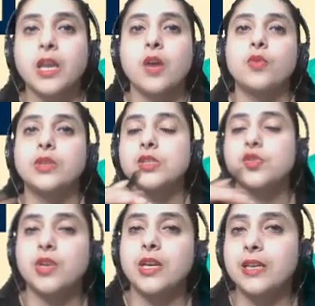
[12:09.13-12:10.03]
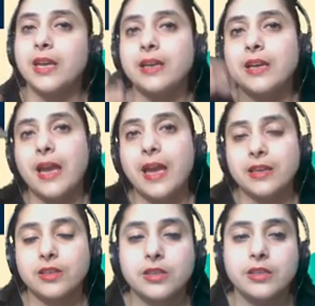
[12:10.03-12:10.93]
with the straight line,
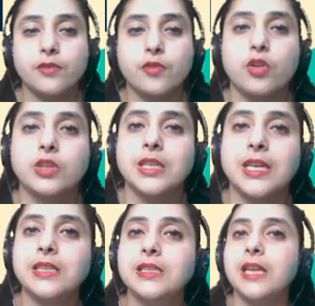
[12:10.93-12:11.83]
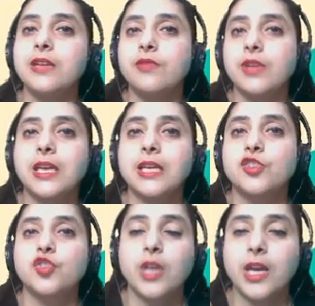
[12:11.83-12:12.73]
and for the next line we can
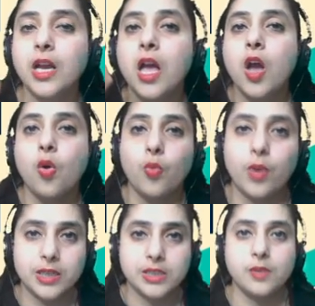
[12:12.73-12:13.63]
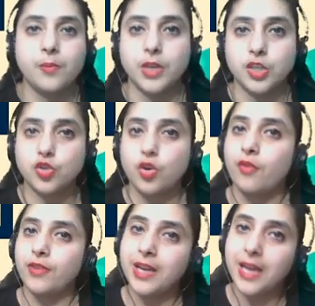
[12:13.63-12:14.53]
check what is the measure of
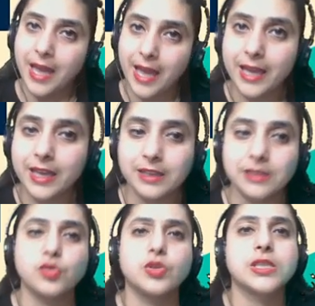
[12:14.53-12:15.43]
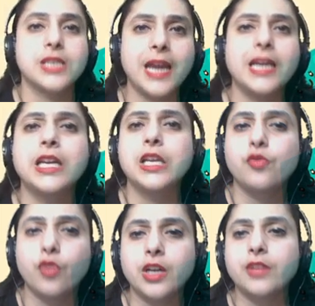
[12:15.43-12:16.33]
an angle. So it's 90,
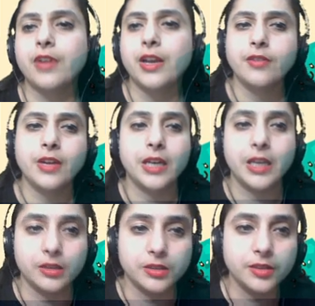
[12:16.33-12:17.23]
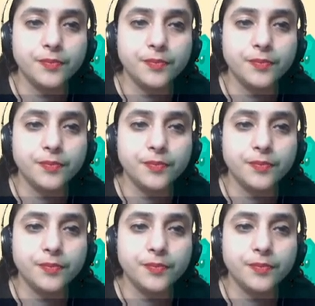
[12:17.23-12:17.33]
45, any other.